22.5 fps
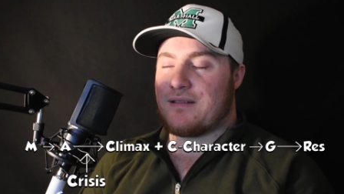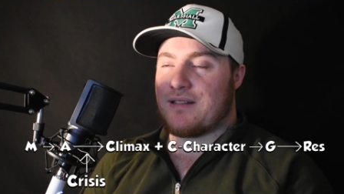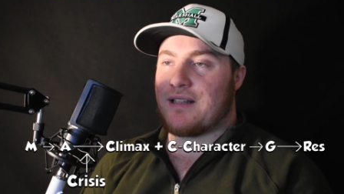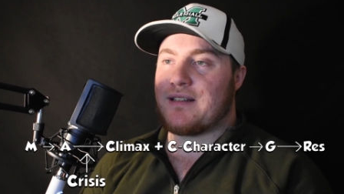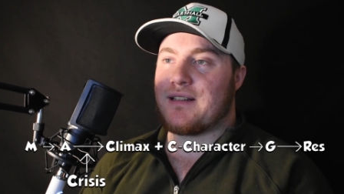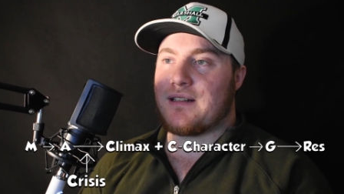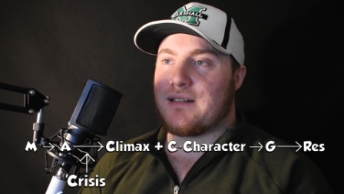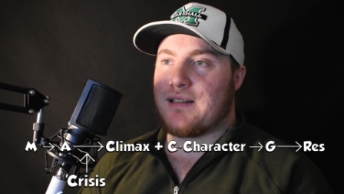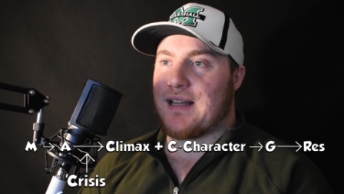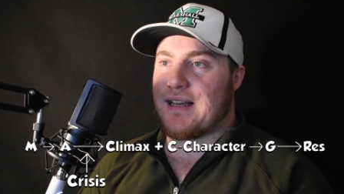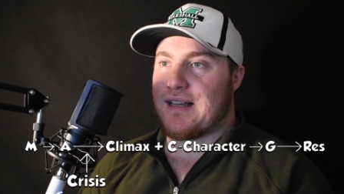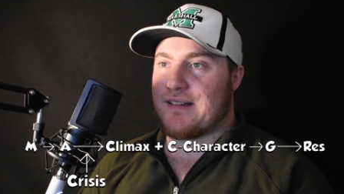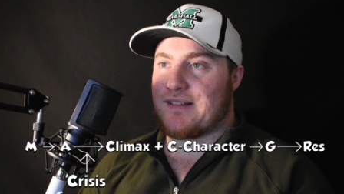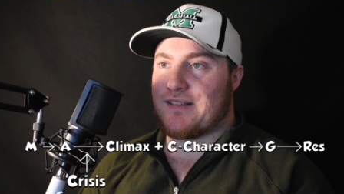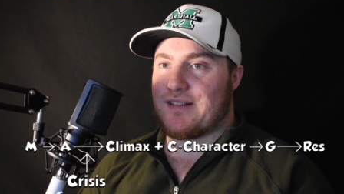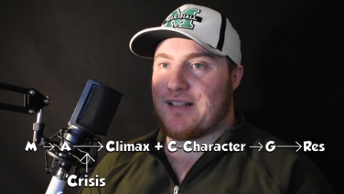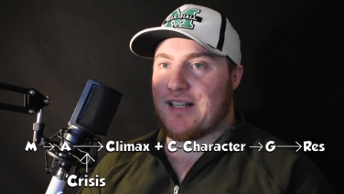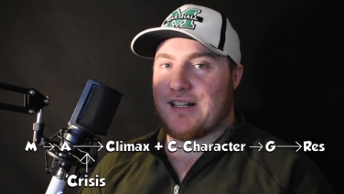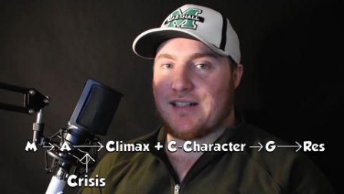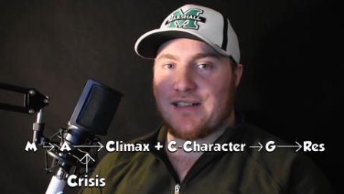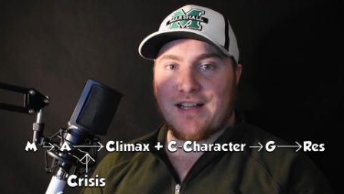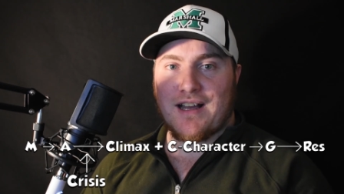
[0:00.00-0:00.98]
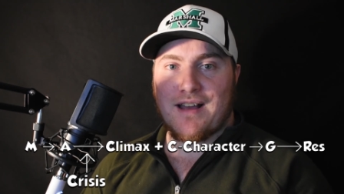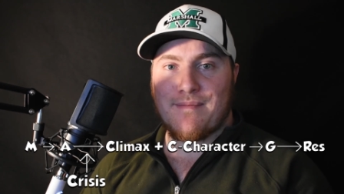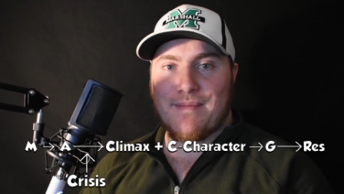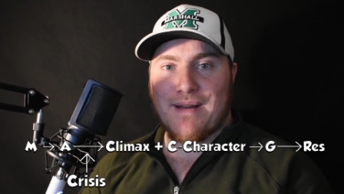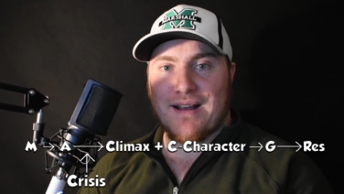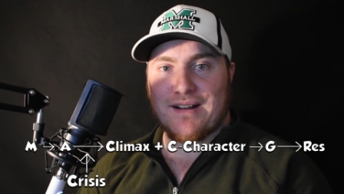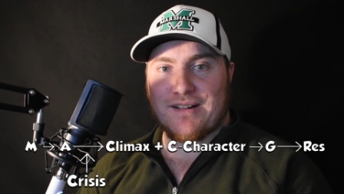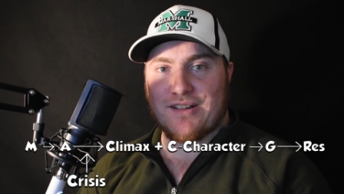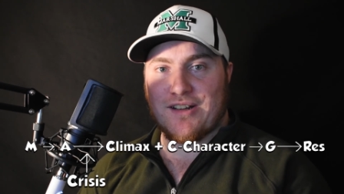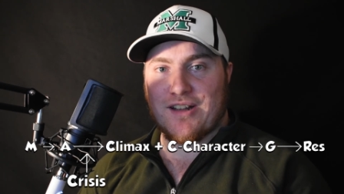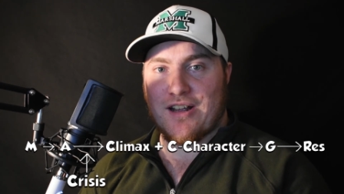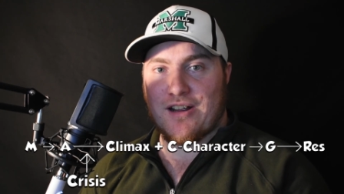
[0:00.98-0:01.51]
Nonetheless, the
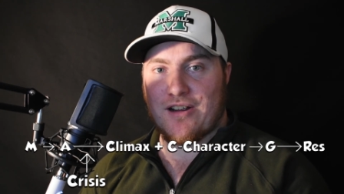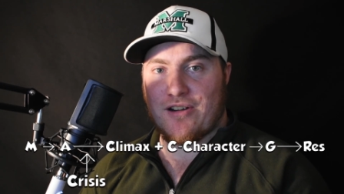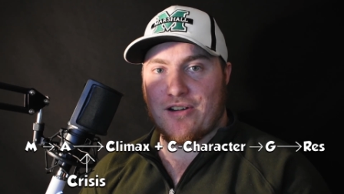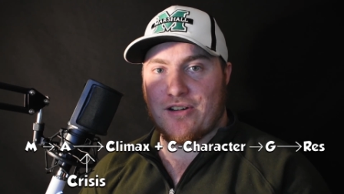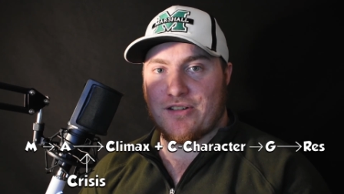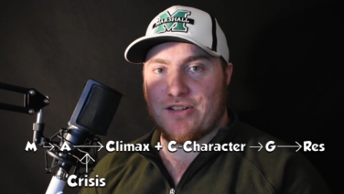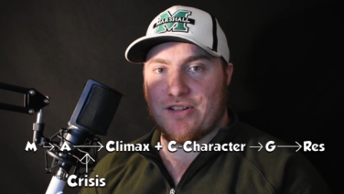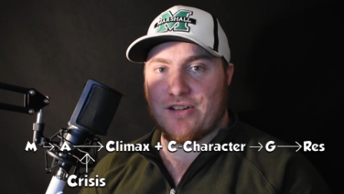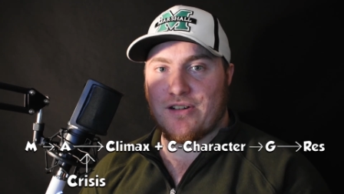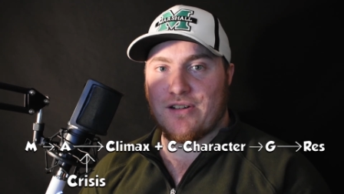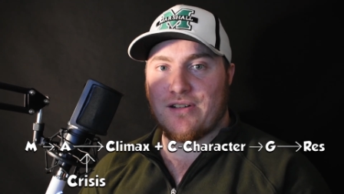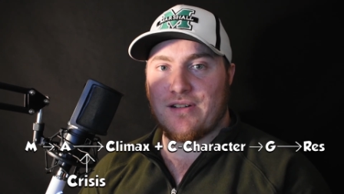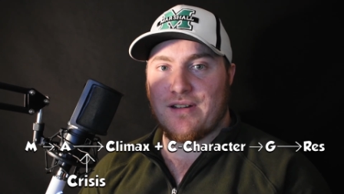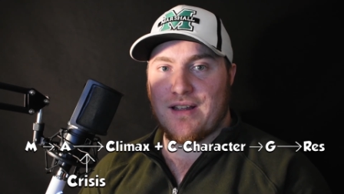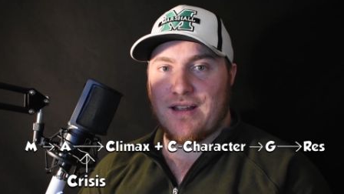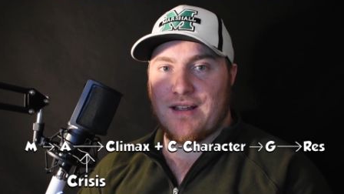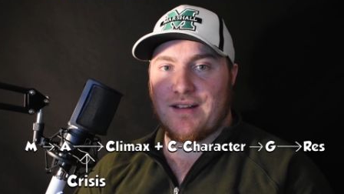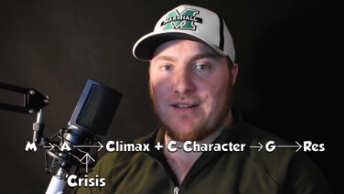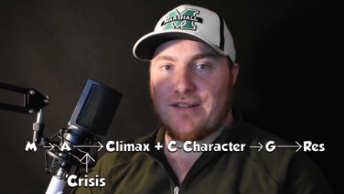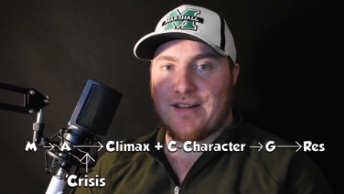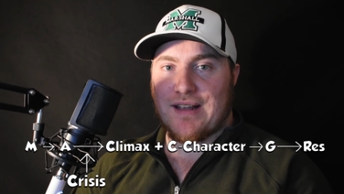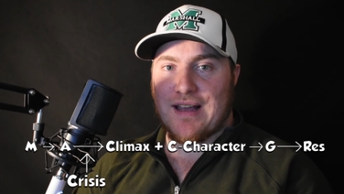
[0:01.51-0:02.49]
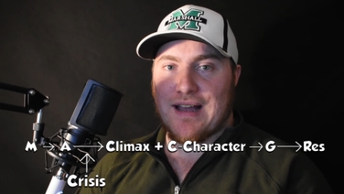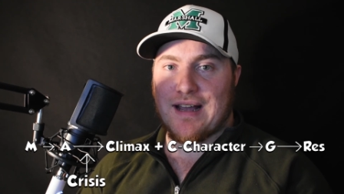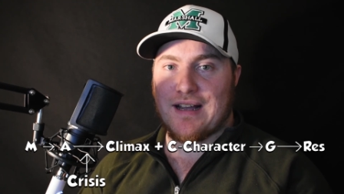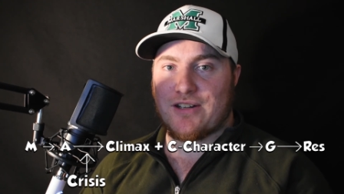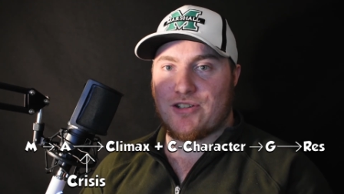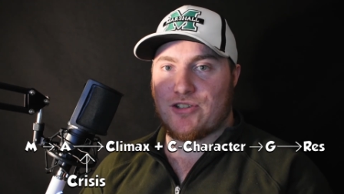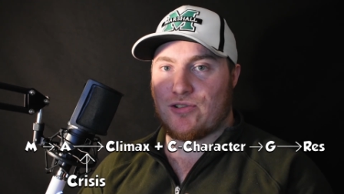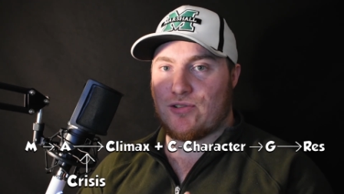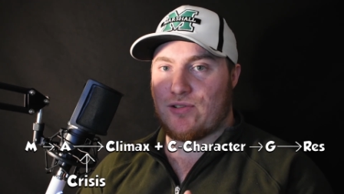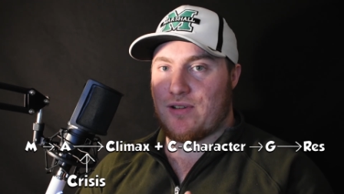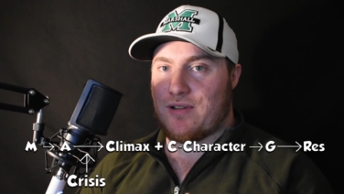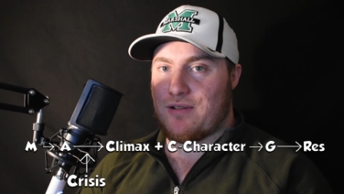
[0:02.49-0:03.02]
climax character is
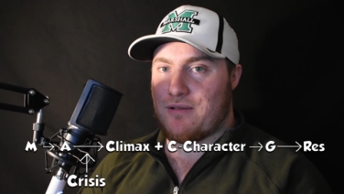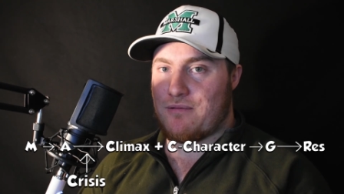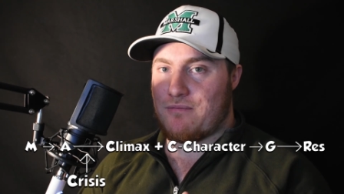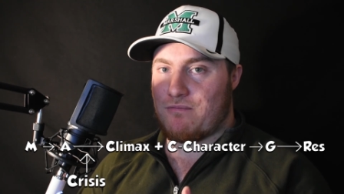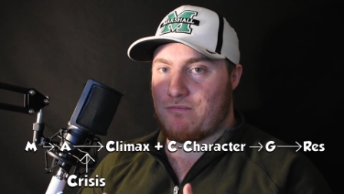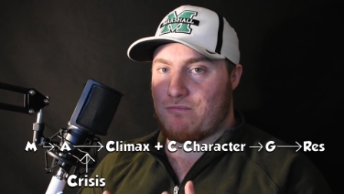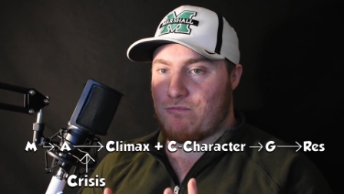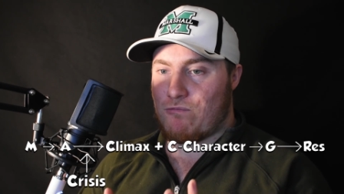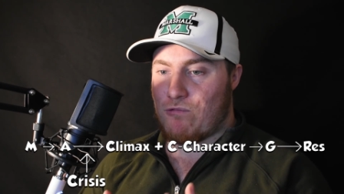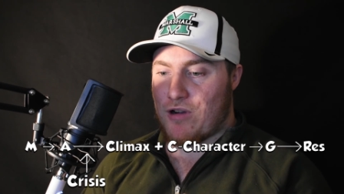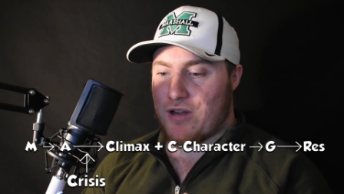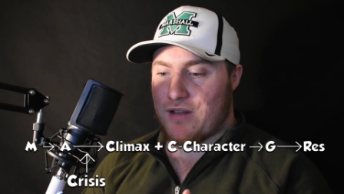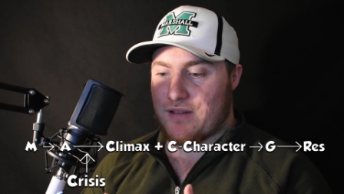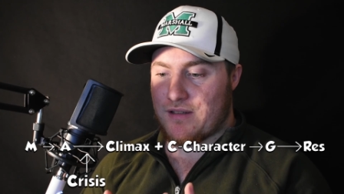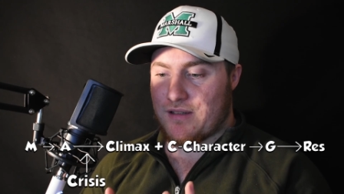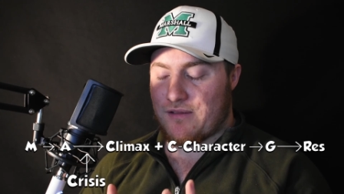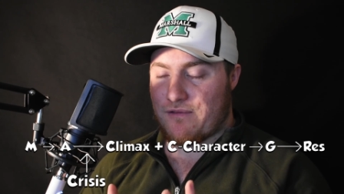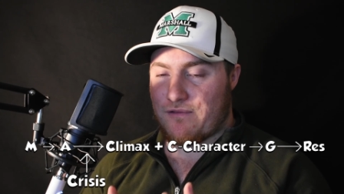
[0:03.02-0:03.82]
actually what